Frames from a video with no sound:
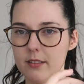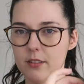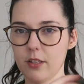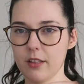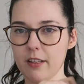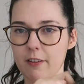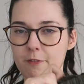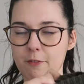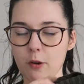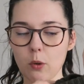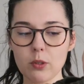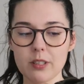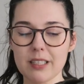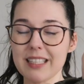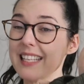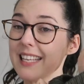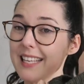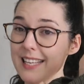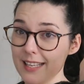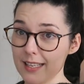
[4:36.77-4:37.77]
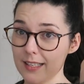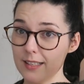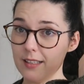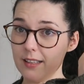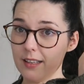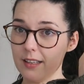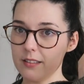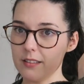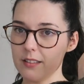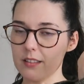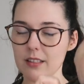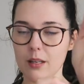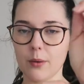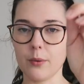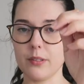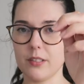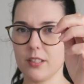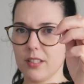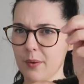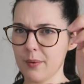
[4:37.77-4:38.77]
So they're folded in and
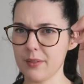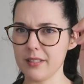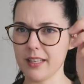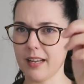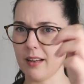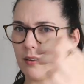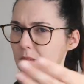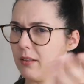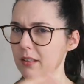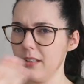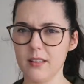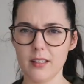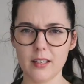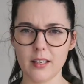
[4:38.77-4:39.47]
slow, sewn down.